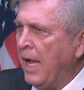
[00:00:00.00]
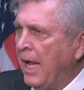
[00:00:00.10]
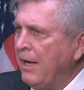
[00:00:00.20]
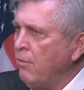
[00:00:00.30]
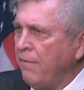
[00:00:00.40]
I
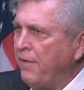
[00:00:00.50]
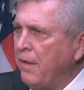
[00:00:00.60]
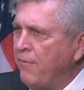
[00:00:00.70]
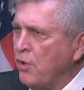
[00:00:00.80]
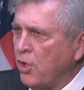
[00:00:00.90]
don't know if any of
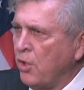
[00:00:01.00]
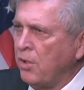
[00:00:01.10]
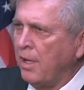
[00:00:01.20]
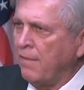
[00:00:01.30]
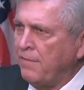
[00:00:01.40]
you heard
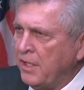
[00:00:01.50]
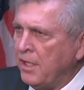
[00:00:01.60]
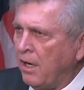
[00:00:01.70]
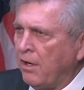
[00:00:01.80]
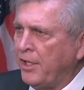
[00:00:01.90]
of the
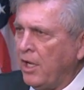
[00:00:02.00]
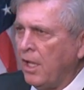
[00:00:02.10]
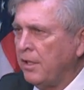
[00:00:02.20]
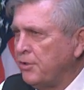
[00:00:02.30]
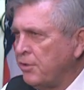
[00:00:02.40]

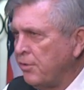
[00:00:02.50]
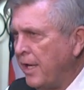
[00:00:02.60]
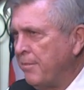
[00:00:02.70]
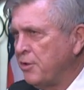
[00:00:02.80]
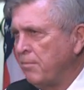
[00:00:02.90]
archaeologist. Her name
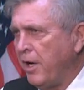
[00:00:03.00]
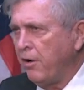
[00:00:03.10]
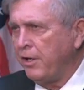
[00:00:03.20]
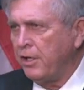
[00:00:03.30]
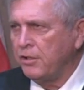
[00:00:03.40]
is
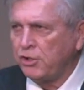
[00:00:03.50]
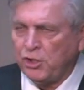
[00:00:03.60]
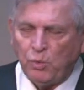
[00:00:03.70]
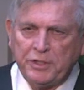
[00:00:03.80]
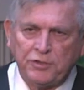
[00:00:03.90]
Mary
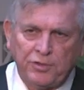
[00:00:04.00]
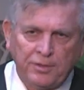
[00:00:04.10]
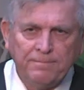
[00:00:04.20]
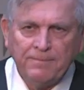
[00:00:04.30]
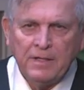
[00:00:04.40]
Schweitzer.
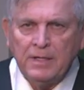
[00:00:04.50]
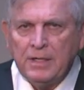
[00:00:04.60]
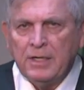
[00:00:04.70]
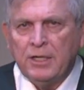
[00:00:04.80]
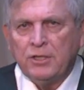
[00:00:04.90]

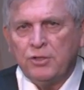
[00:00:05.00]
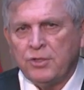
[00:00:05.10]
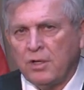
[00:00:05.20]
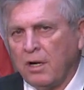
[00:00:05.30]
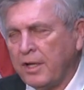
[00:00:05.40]
She's
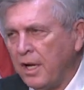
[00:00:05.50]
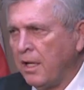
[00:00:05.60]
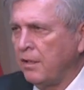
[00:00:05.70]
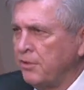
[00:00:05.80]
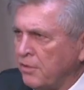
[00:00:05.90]
an
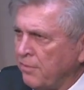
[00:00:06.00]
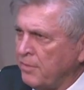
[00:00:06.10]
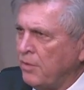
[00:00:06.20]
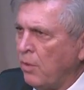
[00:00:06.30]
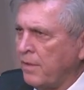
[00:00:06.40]
archaeologist from
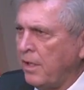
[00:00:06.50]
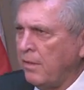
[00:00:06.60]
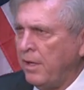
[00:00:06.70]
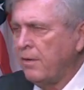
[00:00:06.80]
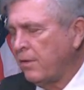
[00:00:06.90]
North,
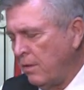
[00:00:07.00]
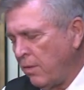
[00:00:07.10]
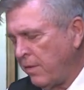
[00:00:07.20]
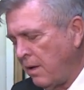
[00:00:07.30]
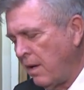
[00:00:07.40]

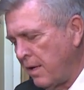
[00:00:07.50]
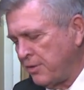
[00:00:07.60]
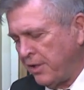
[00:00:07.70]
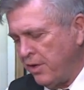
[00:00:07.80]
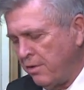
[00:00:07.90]
North Carolina
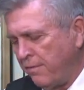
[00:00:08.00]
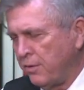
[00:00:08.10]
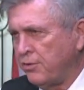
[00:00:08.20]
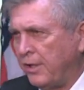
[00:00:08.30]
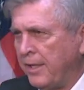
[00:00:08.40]
State
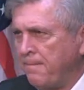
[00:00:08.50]
University.